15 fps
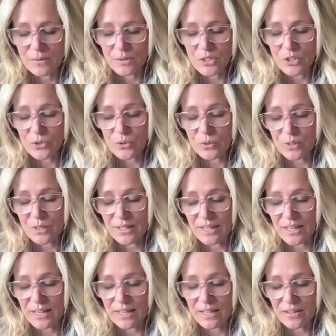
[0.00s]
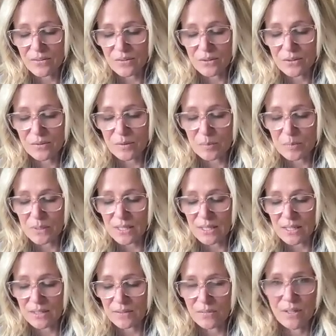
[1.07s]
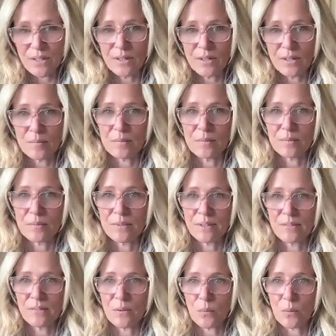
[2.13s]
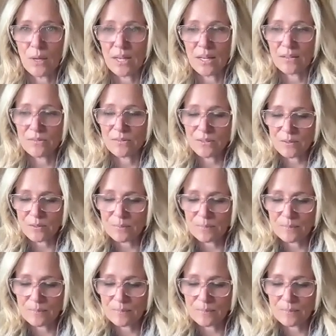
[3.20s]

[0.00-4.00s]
And you enjoy the ever repeating rhythm of the waves.